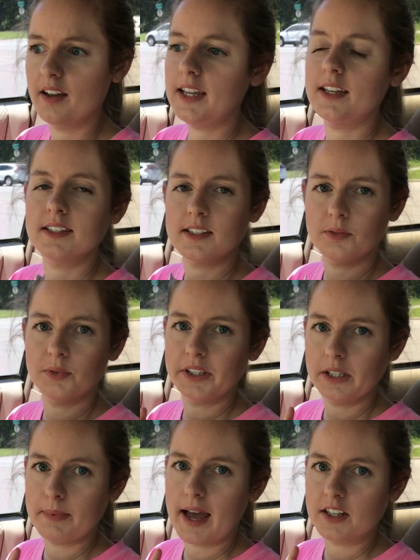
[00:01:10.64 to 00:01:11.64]
he is in
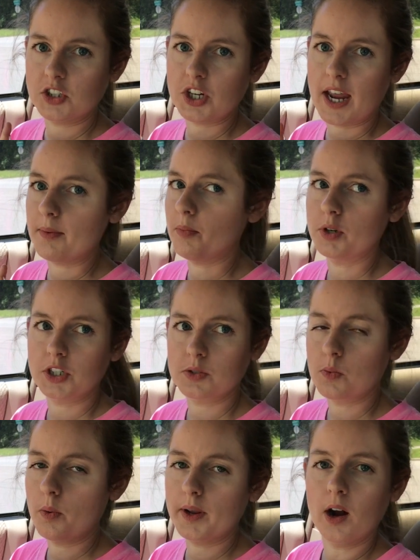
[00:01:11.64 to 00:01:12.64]
really bad shape, which
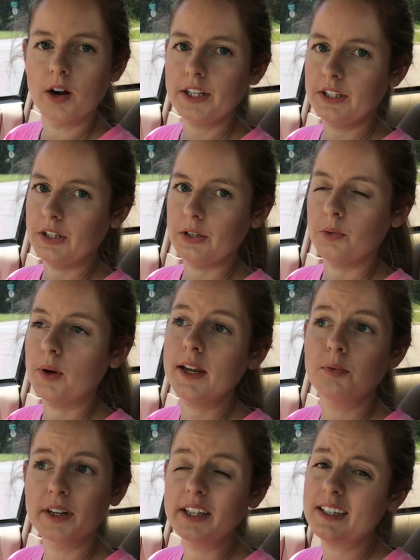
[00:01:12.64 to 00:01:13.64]
is what we already knew.
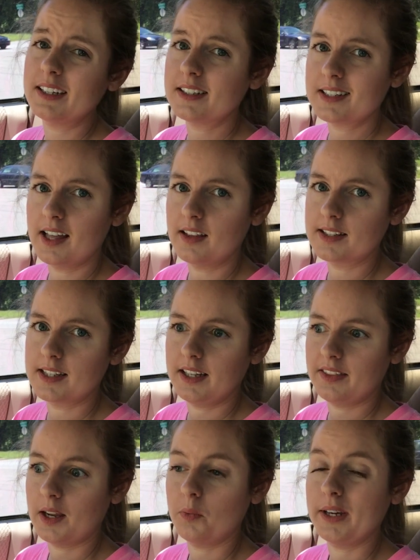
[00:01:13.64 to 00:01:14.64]
He really didn't tell us
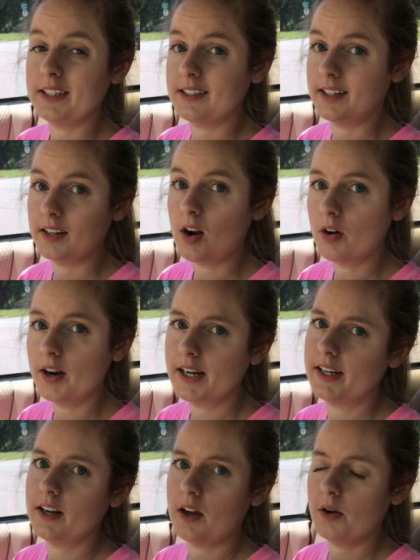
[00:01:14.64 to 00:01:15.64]
anything we didn't
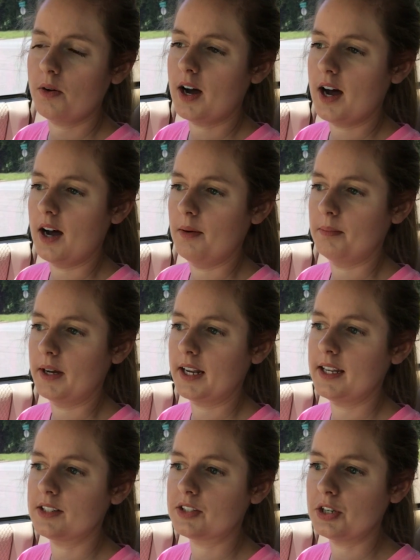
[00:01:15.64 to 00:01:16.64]
already know, but
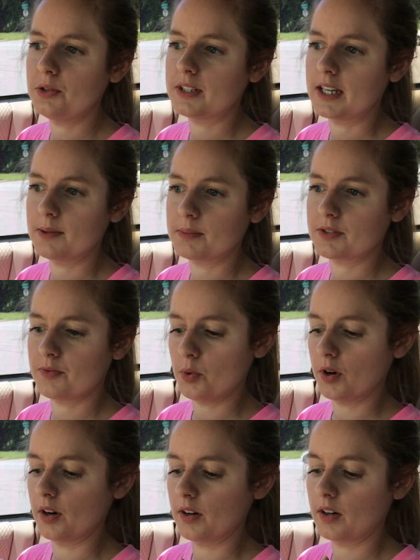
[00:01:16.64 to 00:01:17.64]
his 2 tips
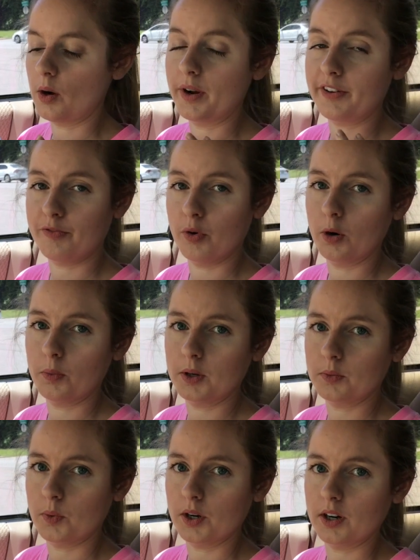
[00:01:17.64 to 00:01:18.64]
for going
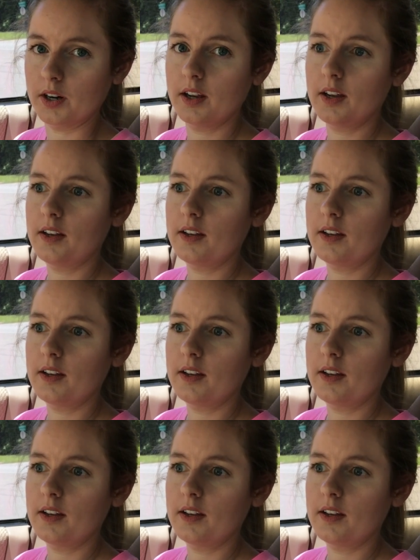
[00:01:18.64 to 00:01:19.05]
forward were